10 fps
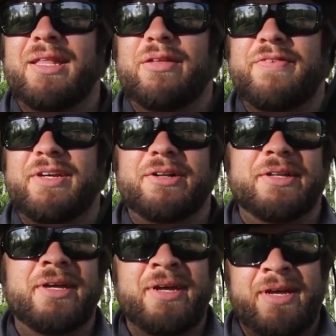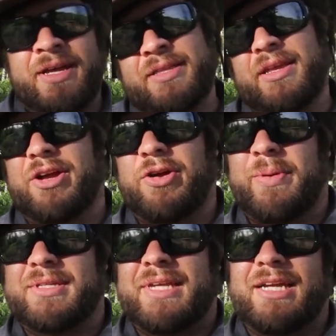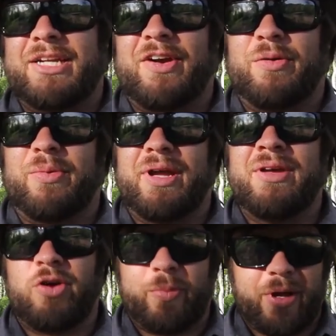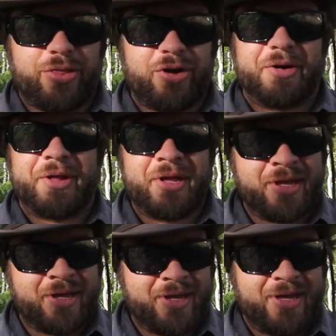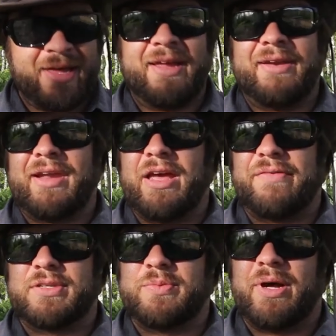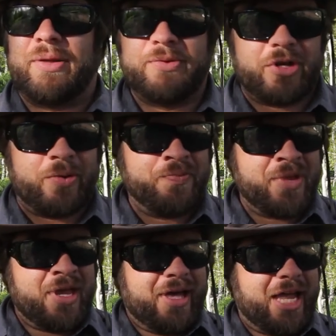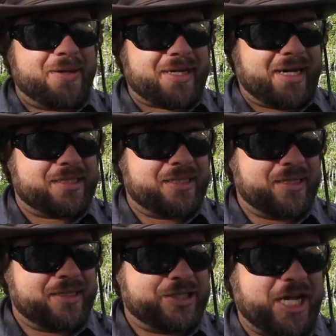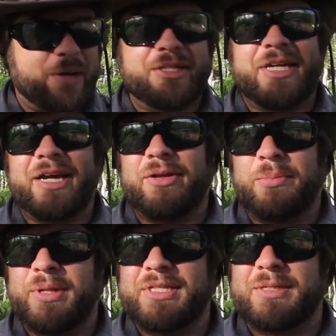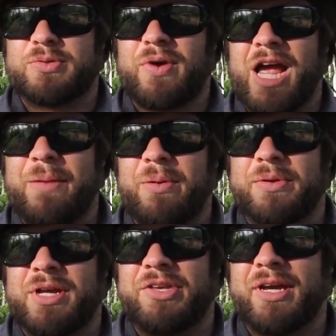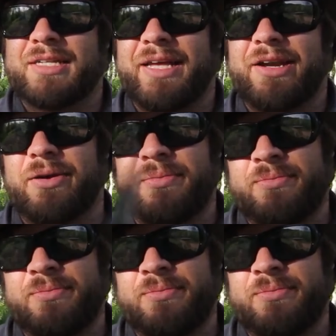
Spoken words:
in the field, then I'll go to my secondary or my third knife as well. So anyways, guys, check out my channel. Please subscribe, and we'll talk to you guys later.